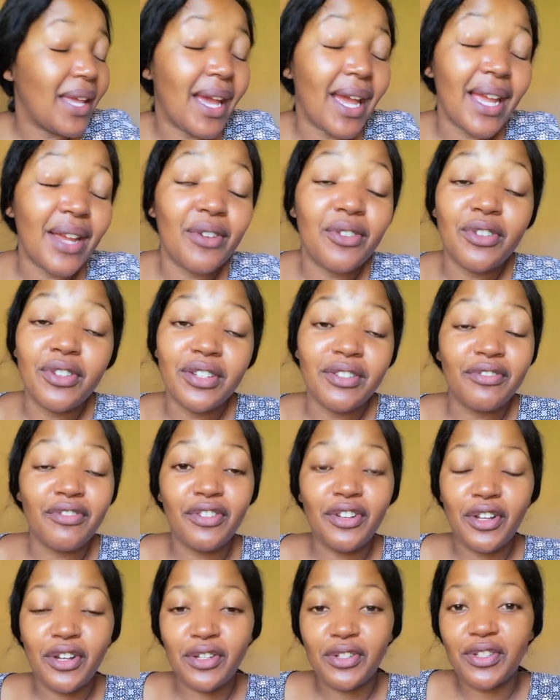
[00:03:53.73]
I couldn't
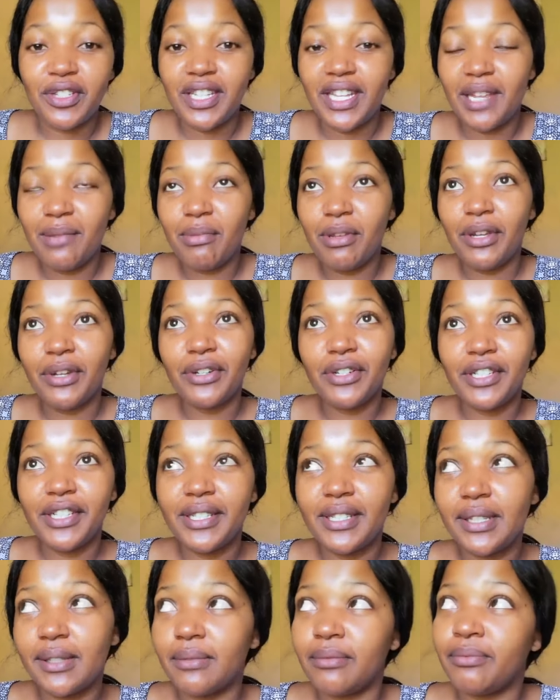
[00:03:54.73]
vlog today
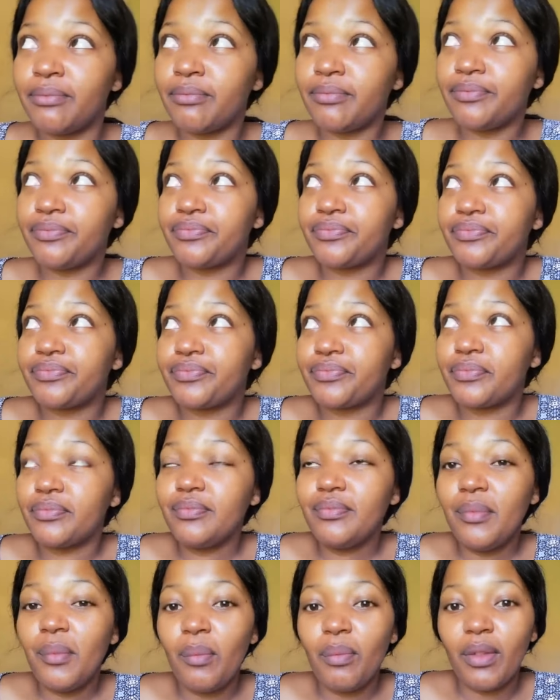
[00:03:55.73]
because
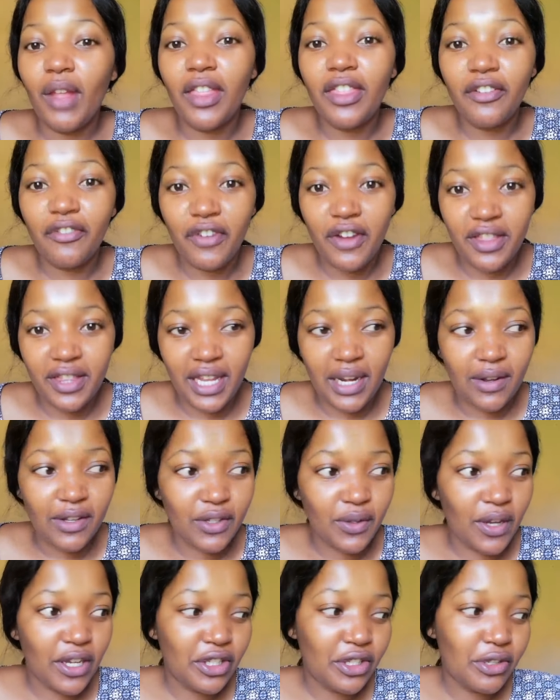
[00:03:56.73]
the friend that I was
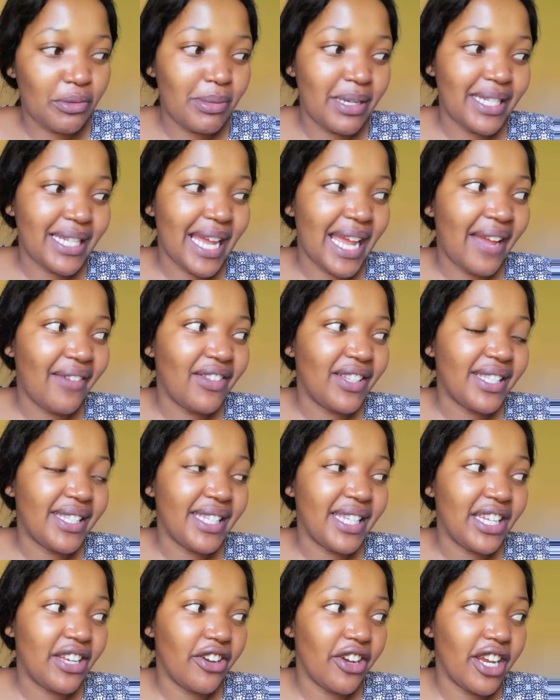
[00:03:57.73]
going to meet, I haven't
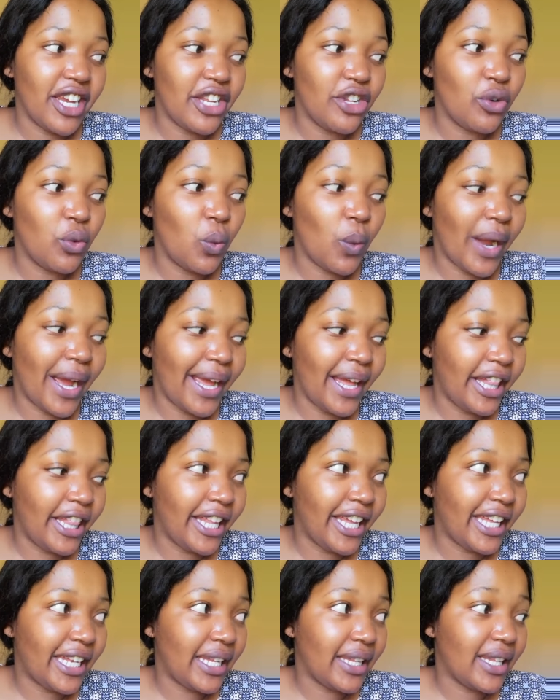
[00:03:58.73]
seen her in a while,
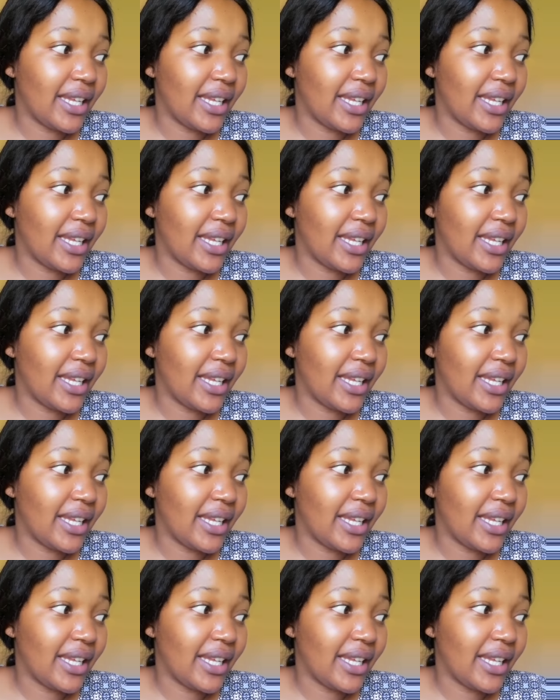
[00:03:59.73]
and I